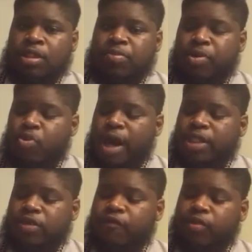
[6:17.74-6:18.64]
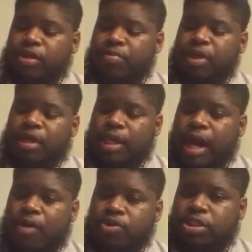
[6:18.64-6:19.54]
to be washed over with the blood of
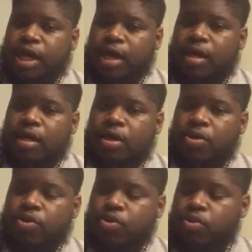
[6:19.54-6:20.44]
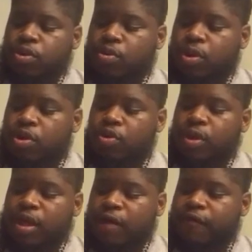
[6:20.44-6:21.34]
Yahweh Shah through the
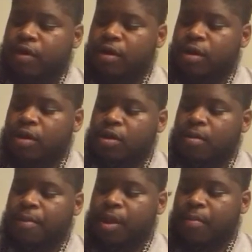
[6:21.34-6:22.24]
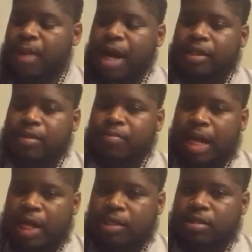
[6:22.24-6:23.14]
renewing of your, your, your mind and
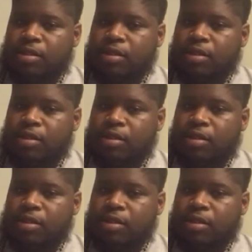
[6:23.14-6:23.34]
body